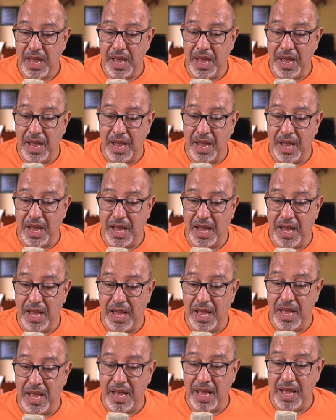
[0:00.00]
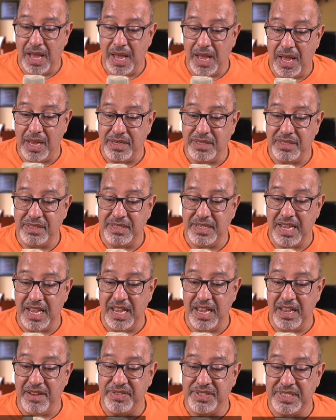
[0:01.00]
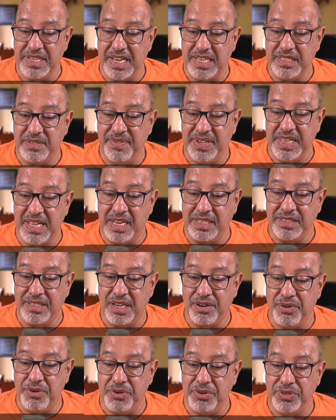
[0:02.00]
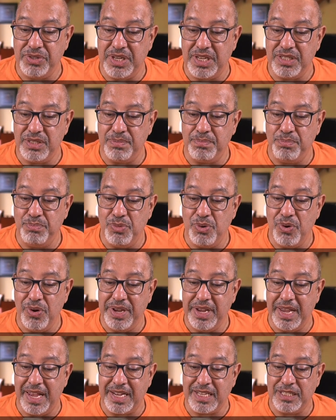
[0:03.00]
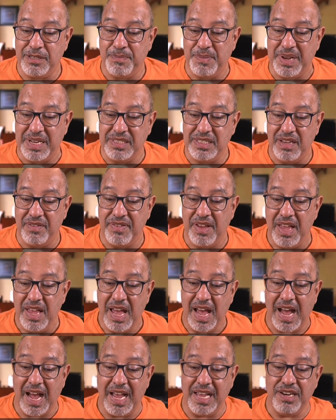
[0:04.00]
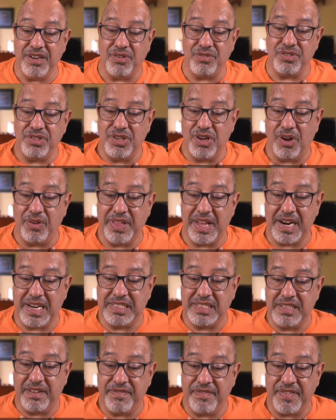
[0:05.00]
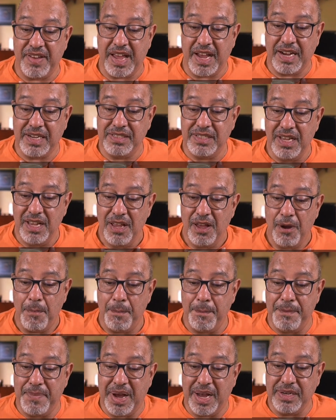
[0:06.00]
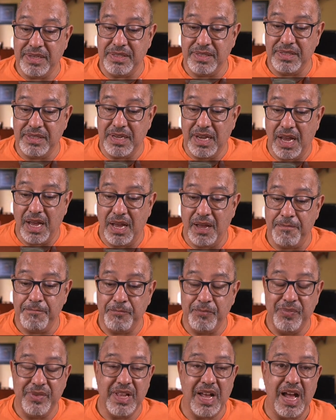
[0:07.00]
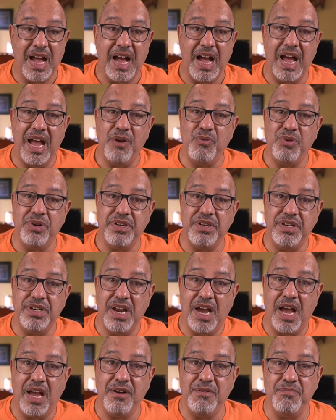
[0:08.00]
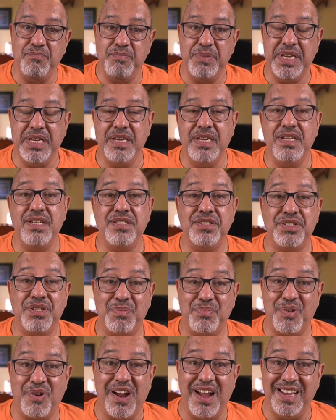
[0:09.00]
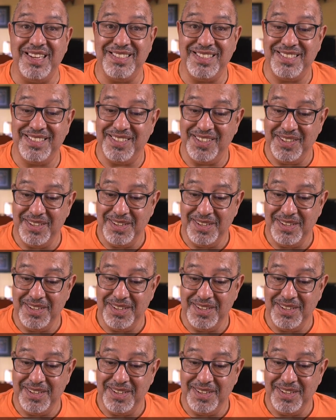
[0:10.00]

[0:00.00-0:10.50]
Dave says, Vidanta Cruises, muy expensive. I don't know that as a fact, but I would not be surprised.